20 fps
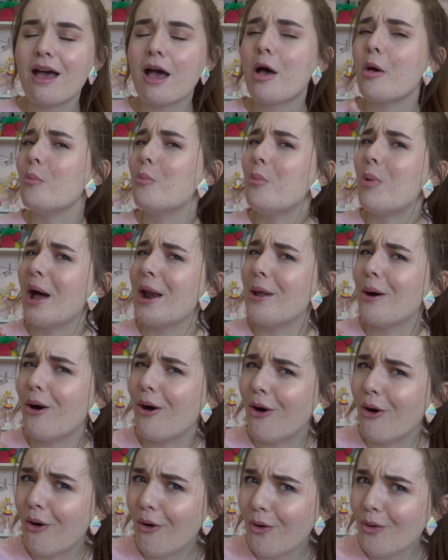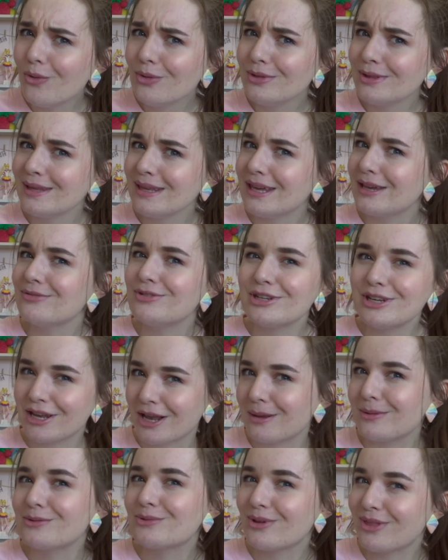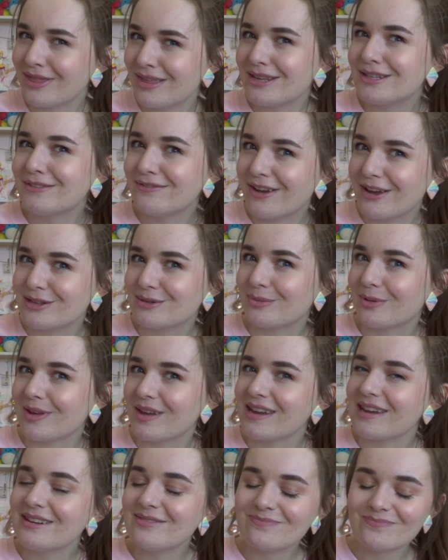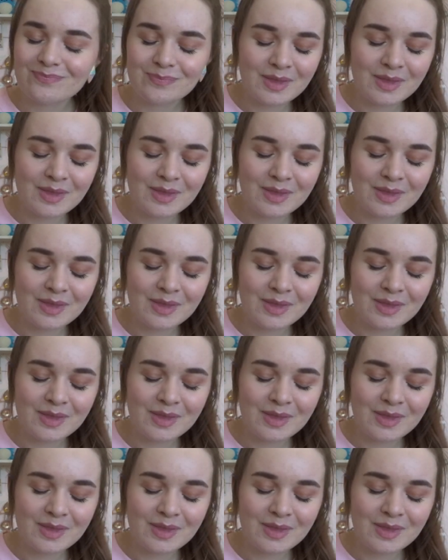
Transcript: but only if she comes with this faceplate,